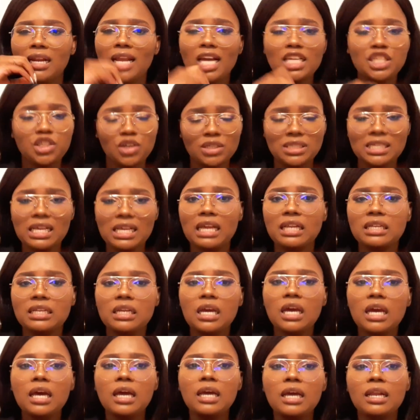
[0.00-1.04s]
Like, do you understand?
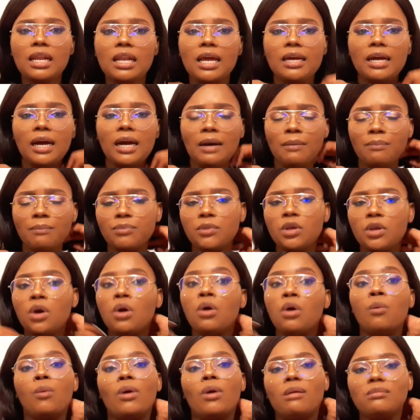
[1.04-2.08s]
Like um,
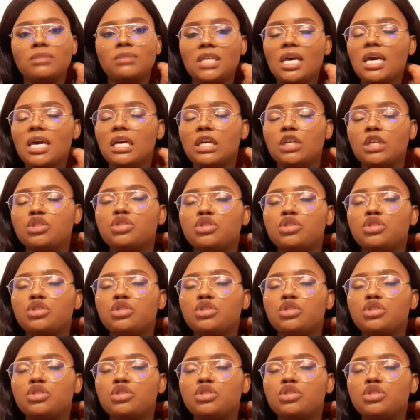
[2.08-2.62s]
what I'm saying?